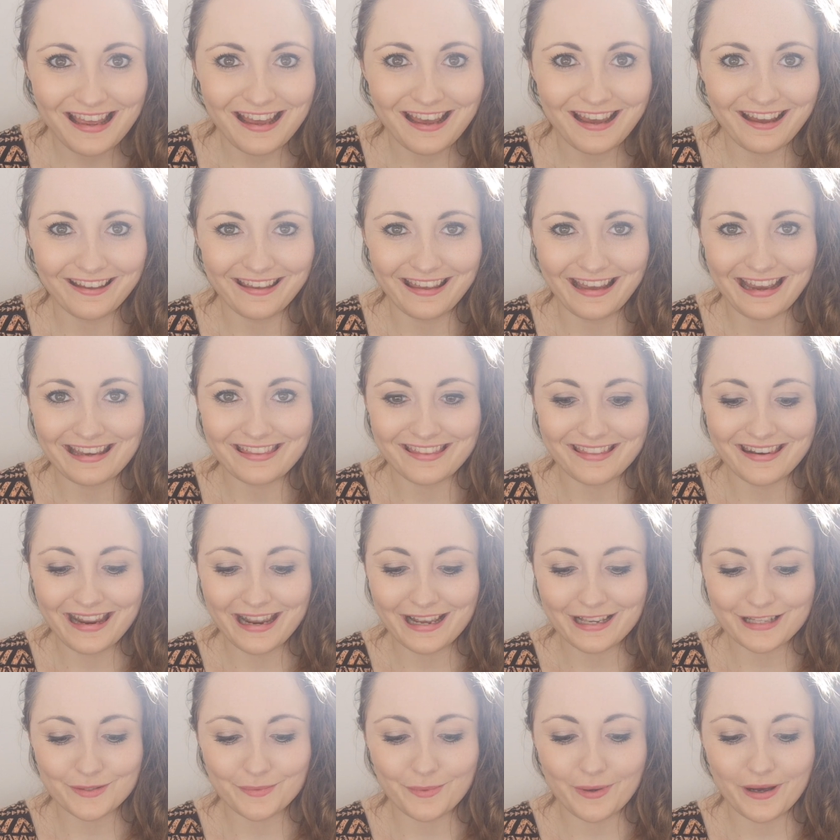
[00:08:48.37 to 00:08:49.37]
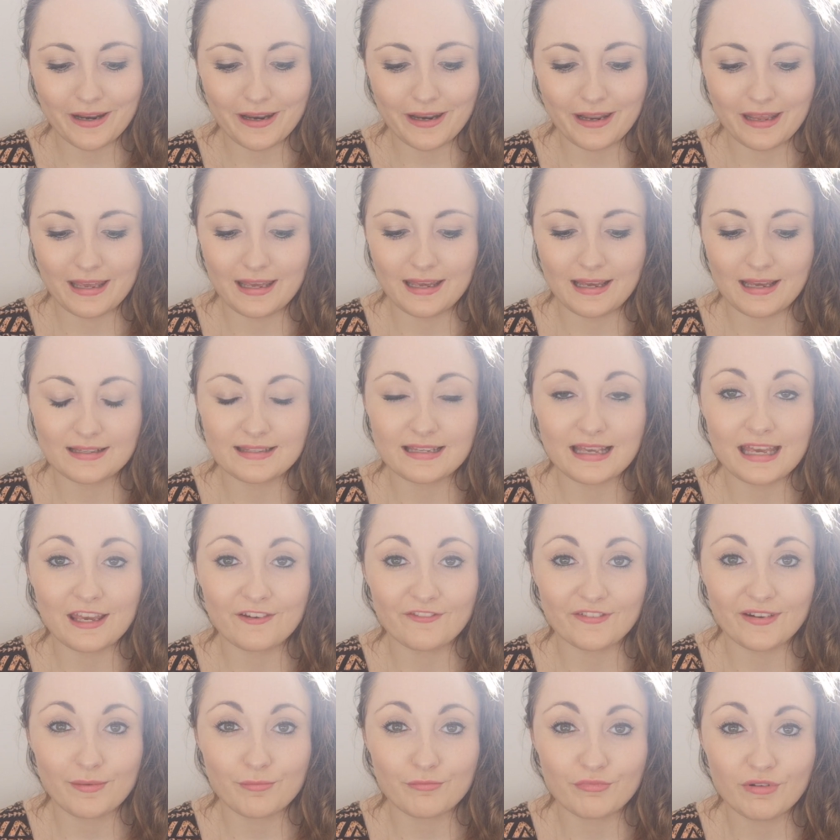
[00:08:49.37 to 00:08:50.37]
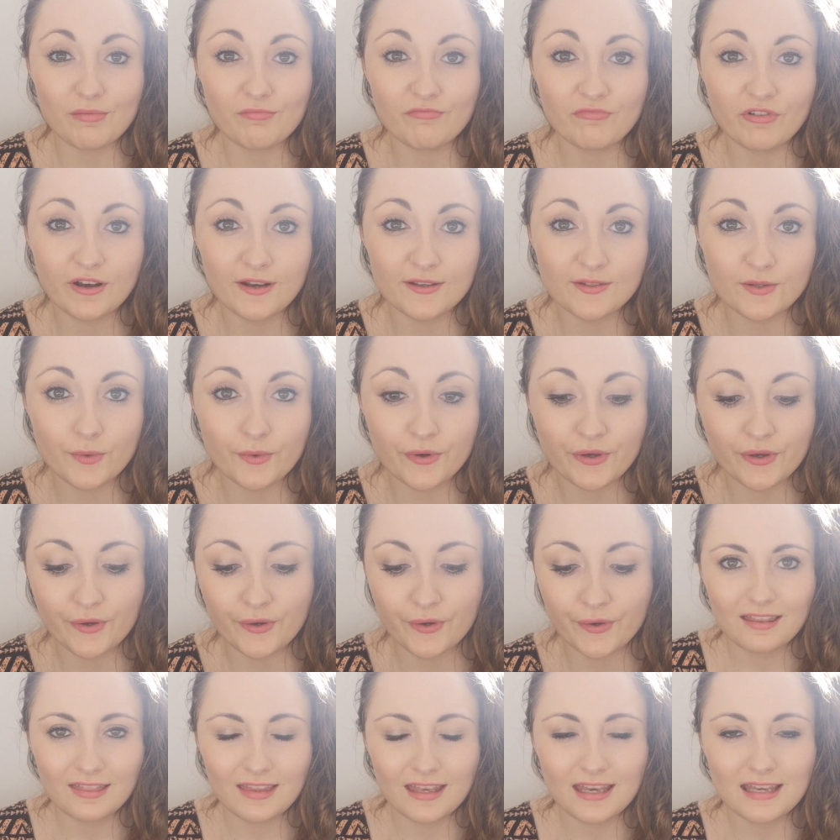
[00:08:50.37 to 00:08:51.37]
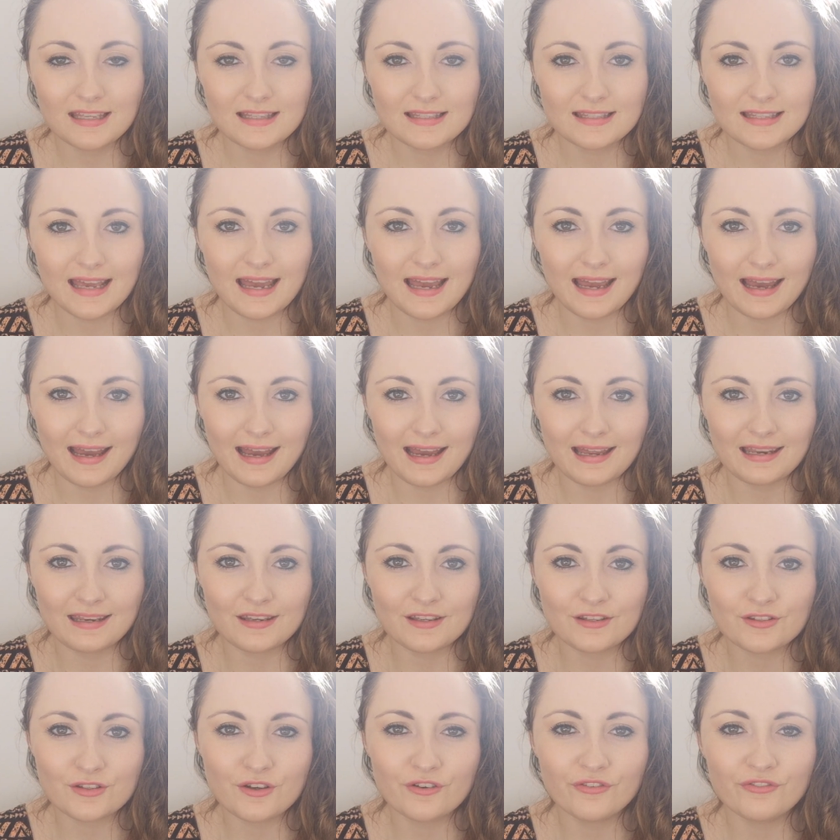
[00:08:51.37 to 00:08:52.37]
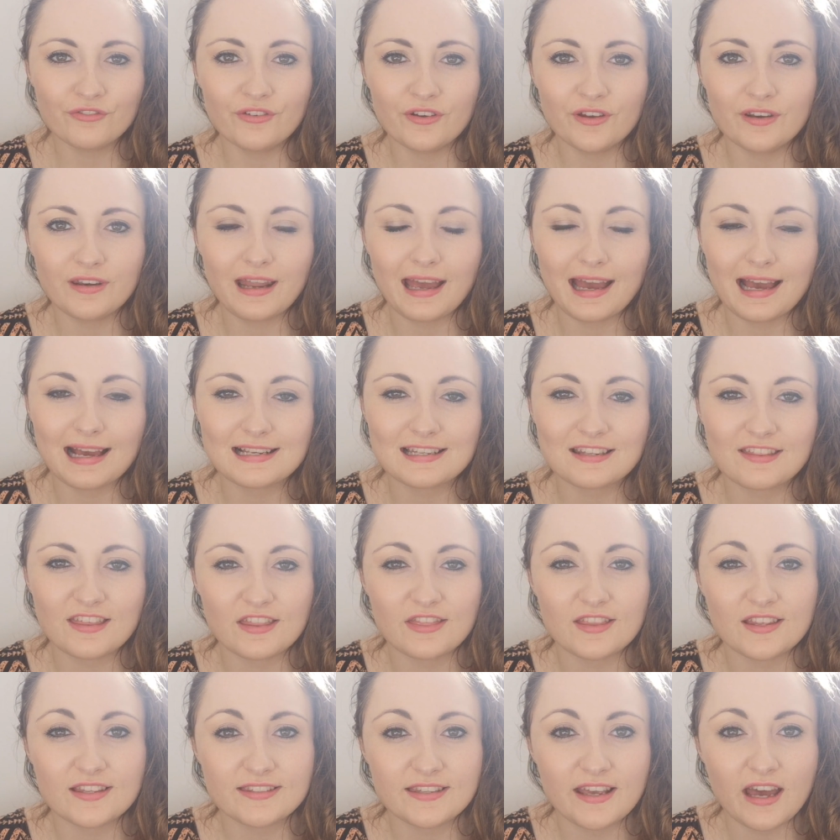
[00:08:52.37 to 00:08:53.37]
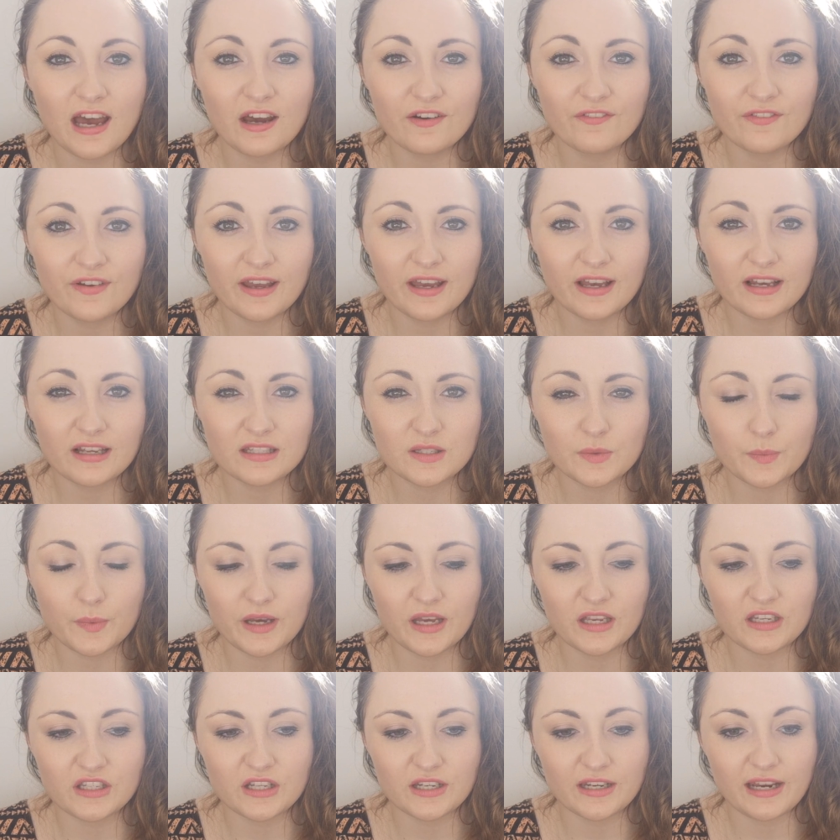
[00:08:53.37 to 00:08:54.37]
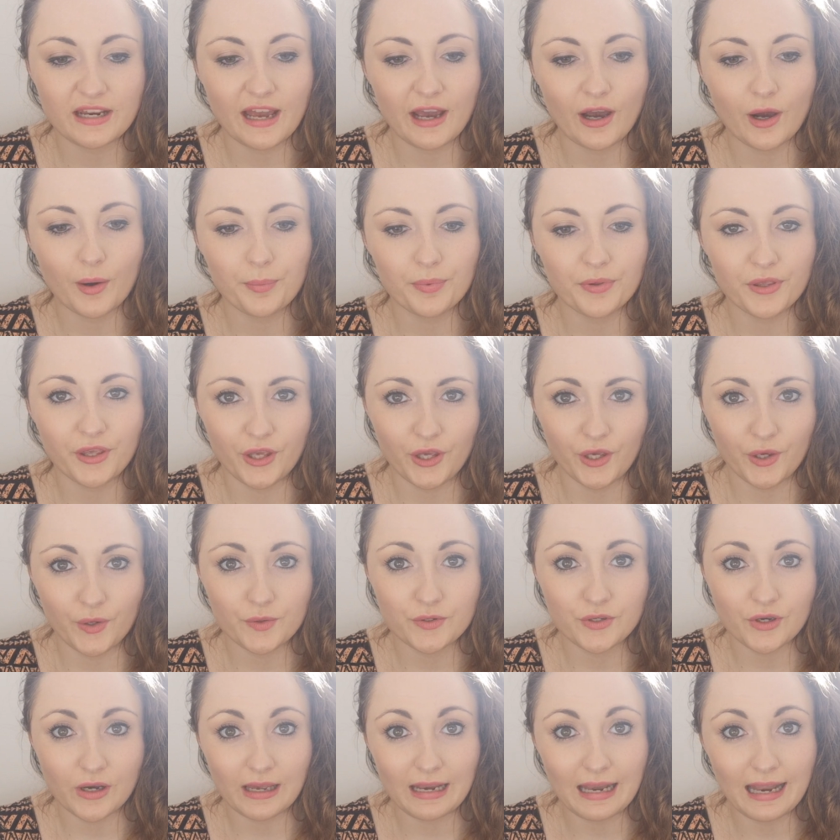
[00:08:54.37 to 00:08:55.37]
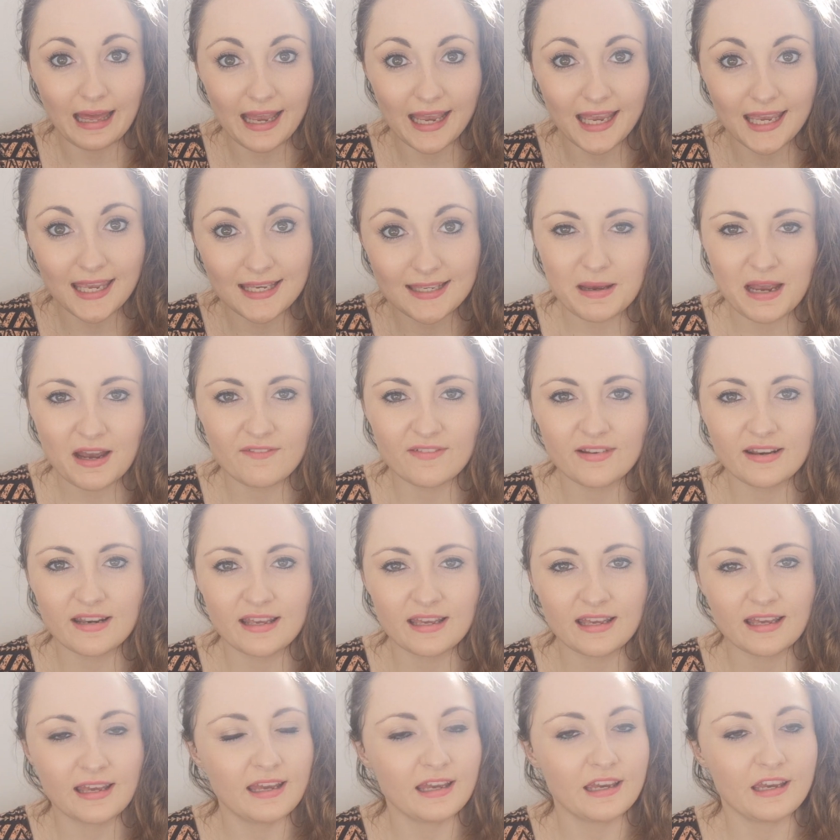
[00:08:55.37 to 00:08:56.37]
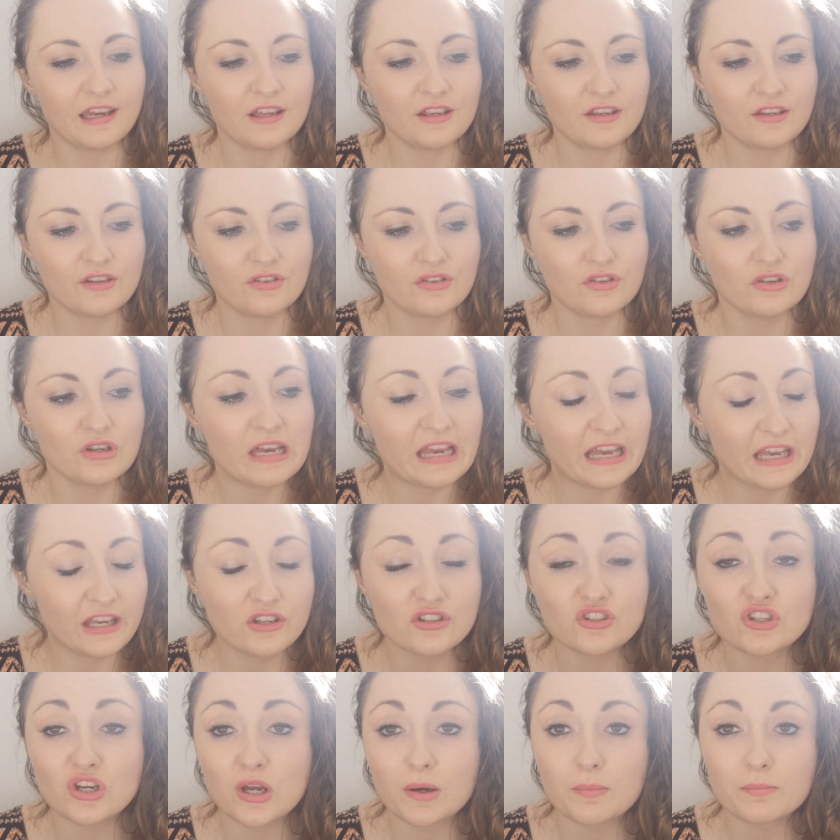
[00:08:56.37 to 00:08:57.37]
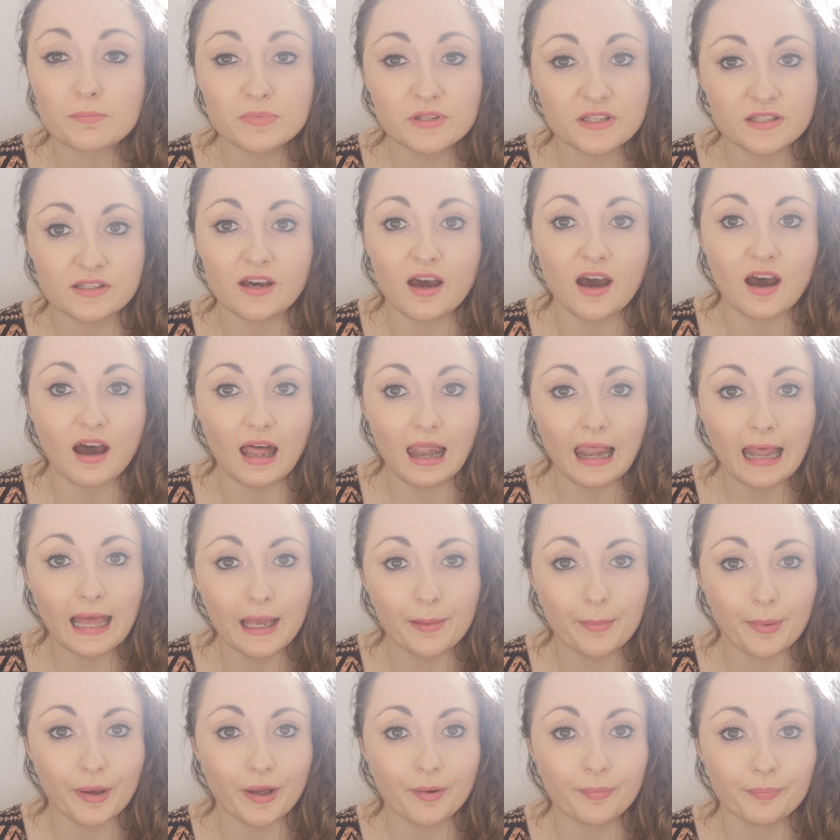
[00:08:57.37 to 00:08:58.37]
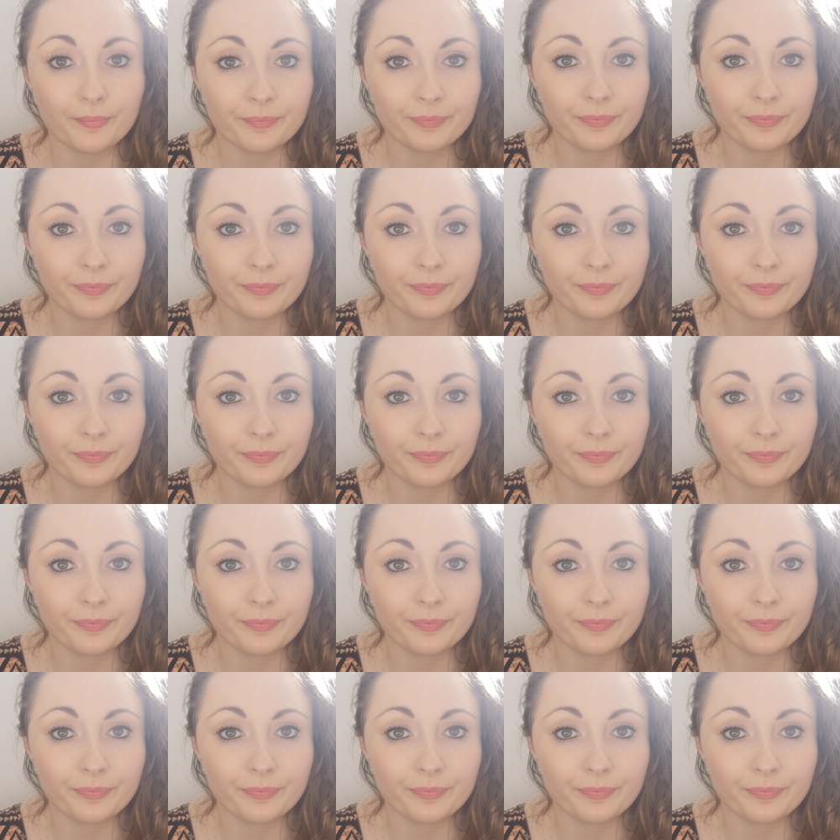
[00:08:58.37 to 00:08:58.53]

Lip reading: Okay, the next one is evening primrose oil. This can soften and thin the cervix, which can help you dilate. Apparently it can jumpstart labour.